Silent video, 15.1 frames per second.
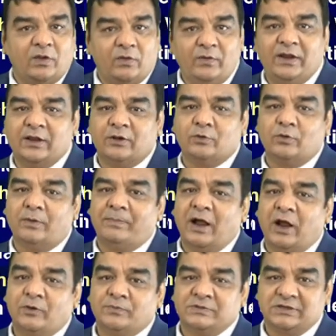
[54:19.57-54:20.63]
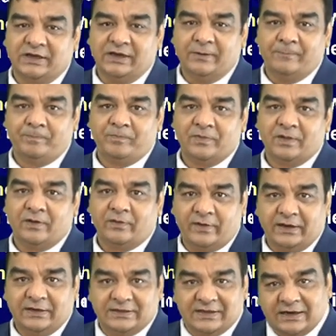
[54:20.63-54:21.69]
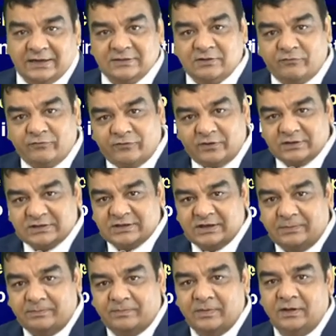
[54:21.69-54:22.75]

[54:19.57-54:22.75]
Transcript: we can do a biopsy, right? That is the first step.